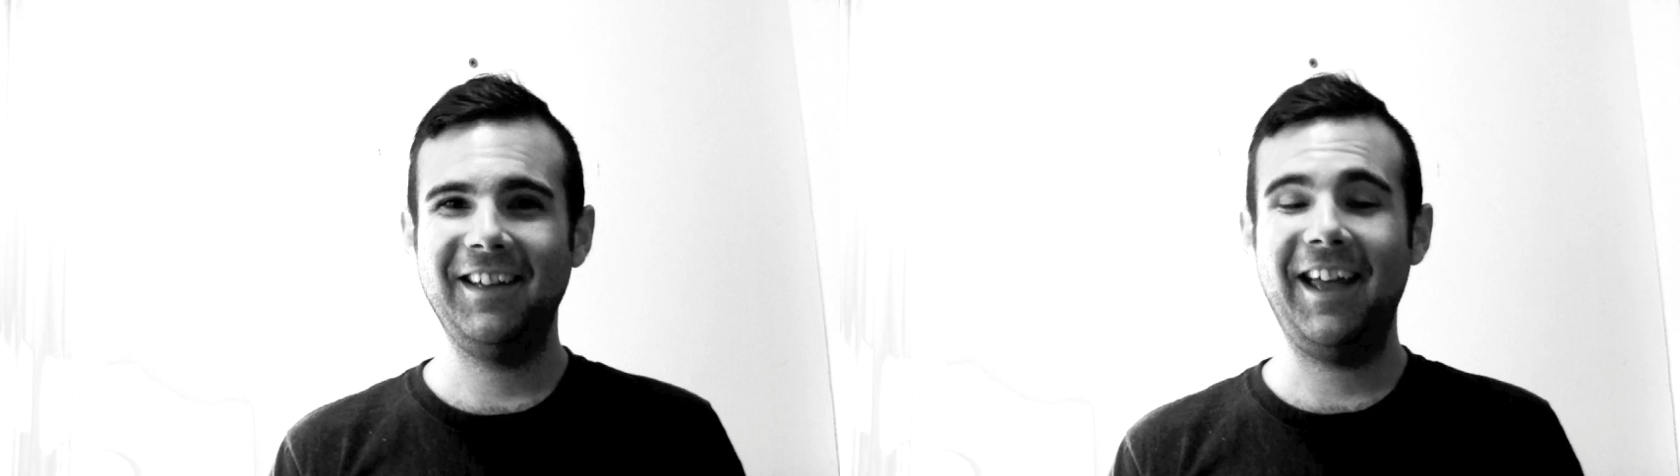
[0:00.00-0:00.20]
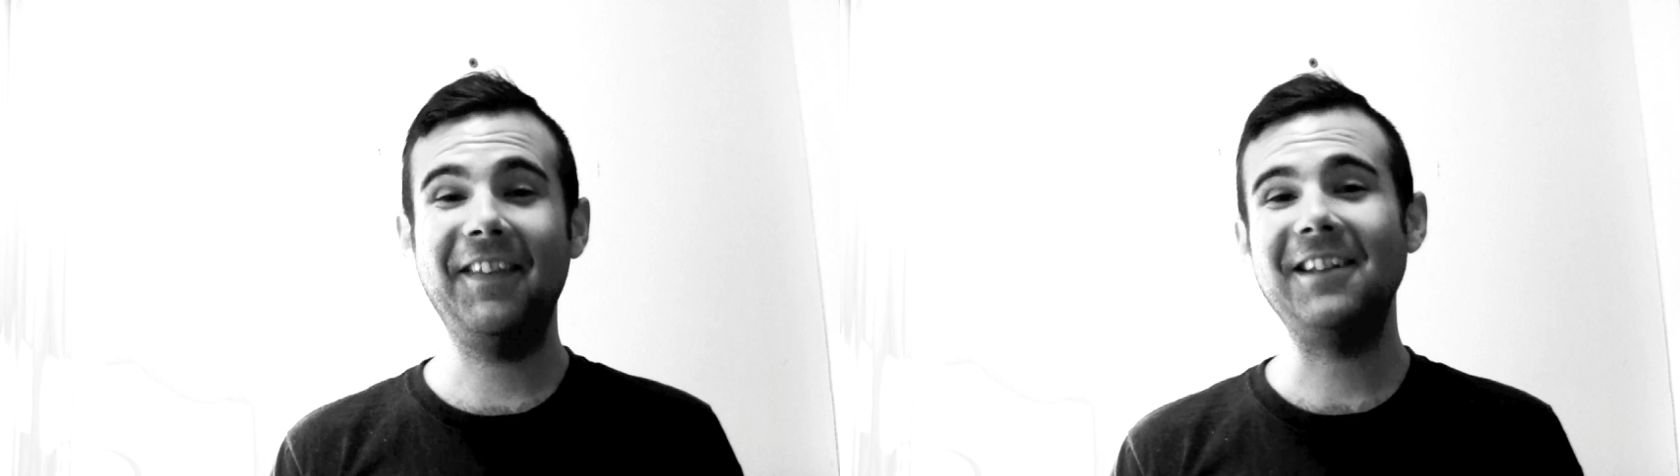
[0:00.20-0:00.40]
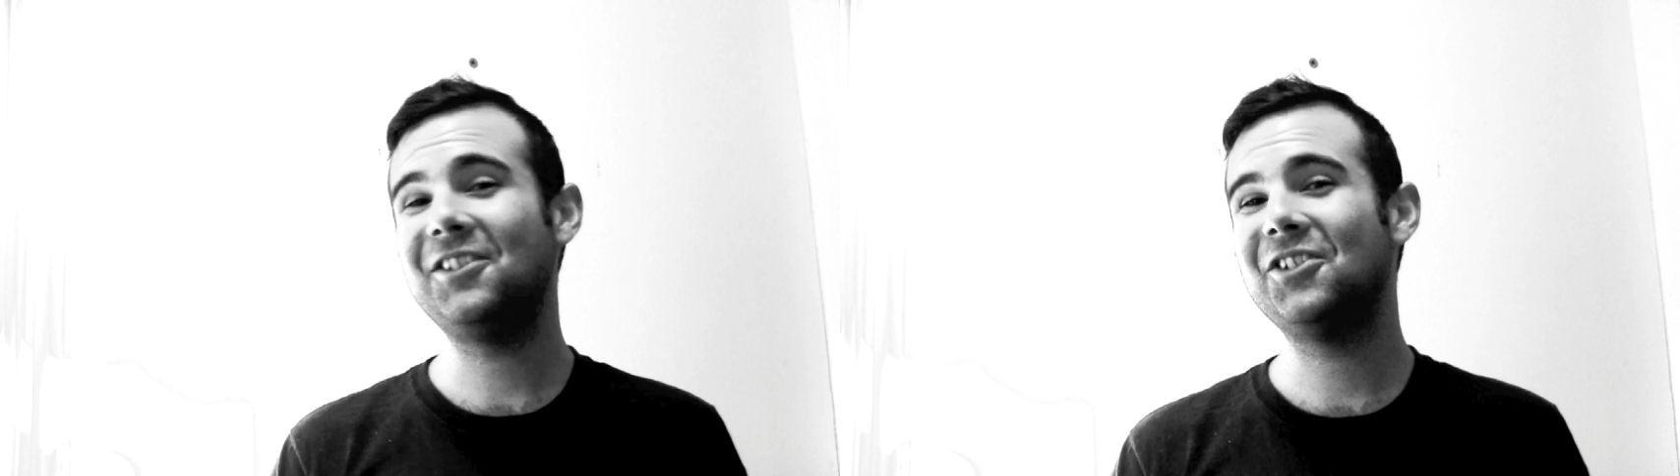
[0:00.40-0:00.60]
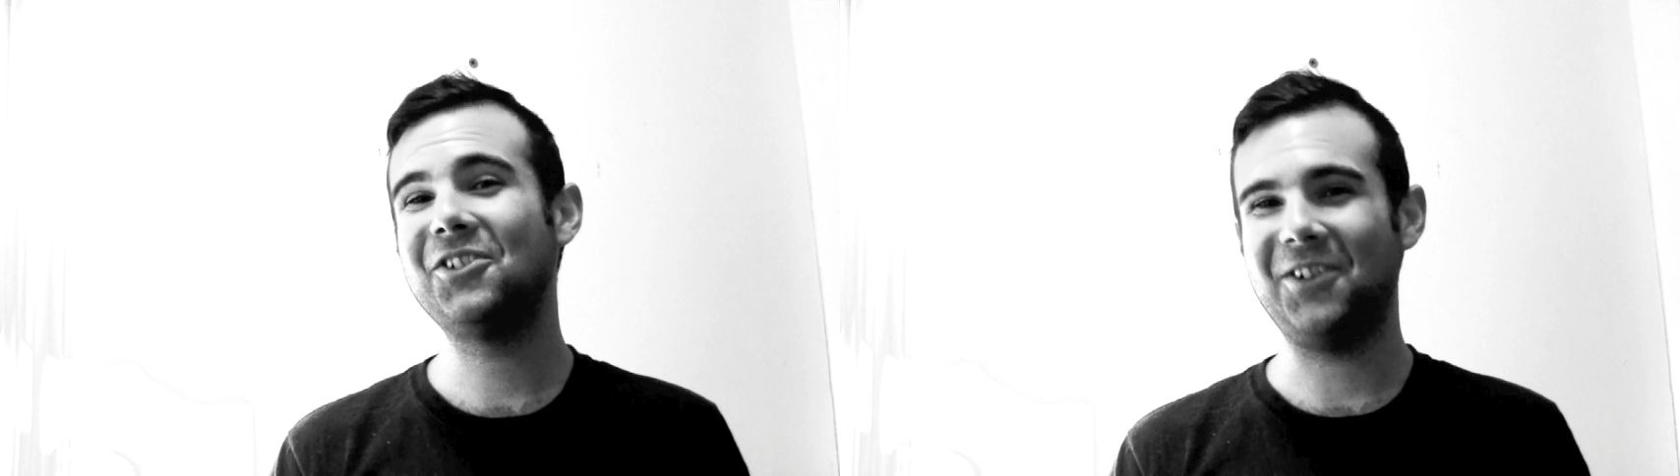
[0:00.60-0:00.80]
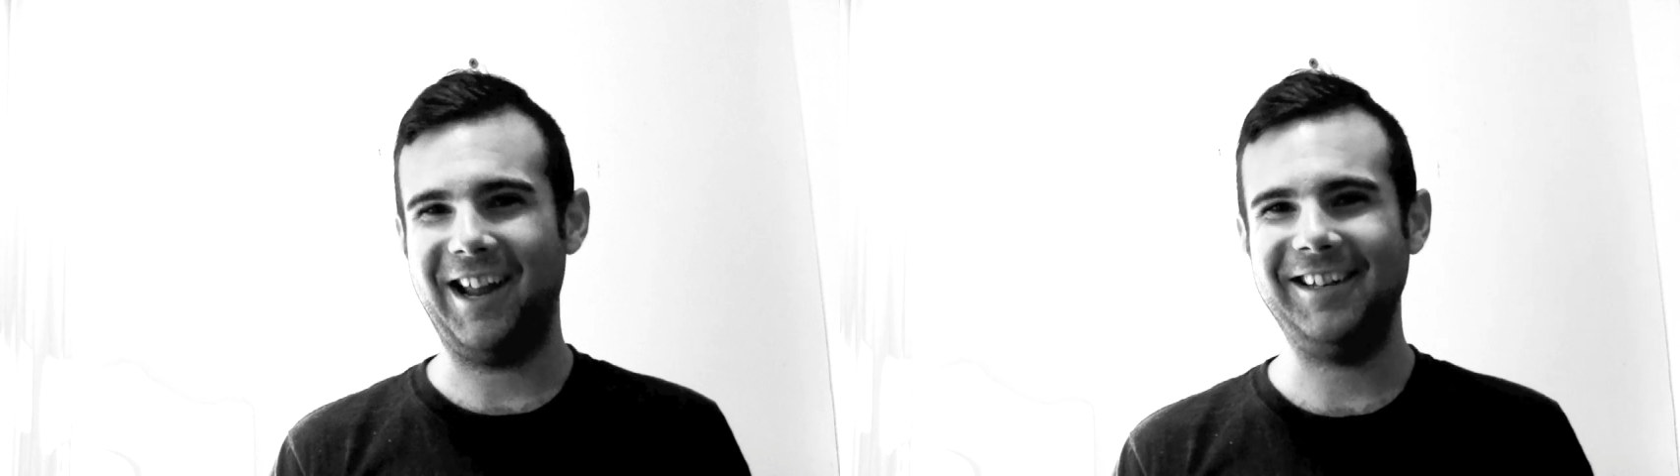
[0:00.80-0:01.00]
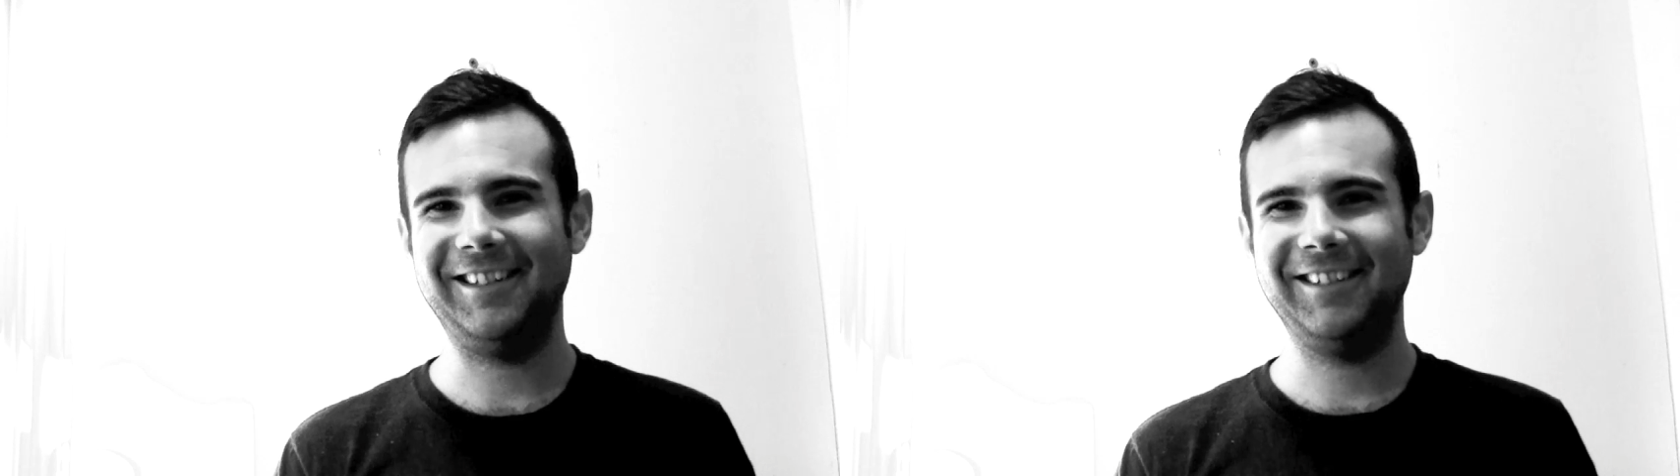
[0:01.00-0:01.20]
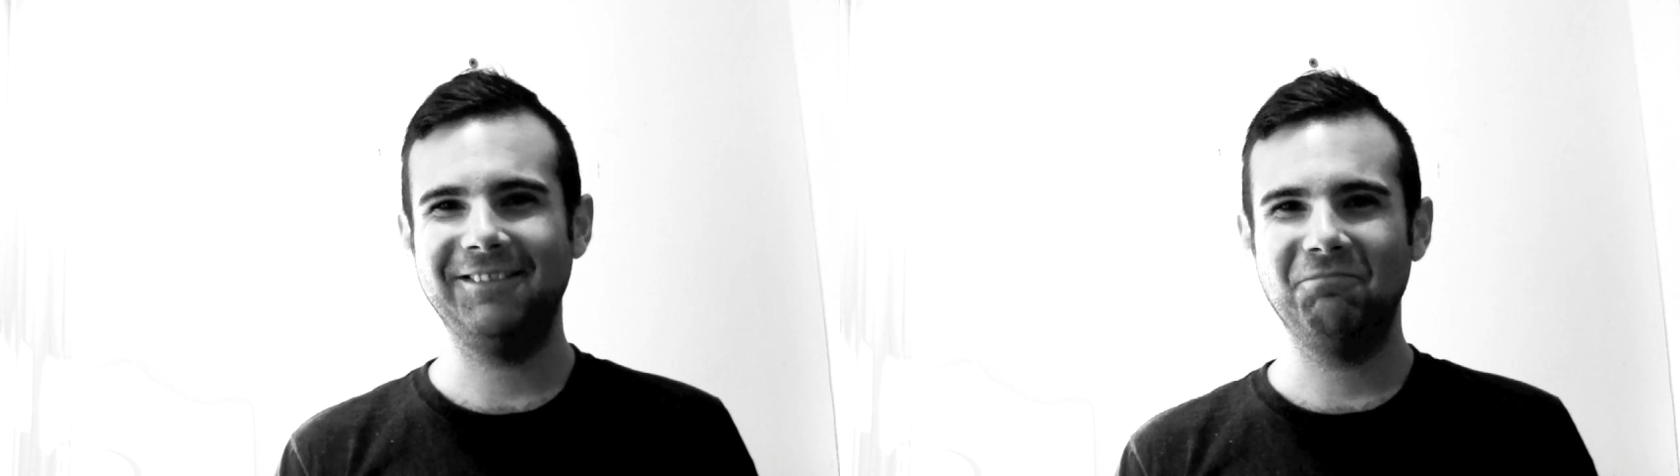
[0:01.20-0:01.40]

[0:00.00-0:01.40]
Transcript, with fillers: and that's straight.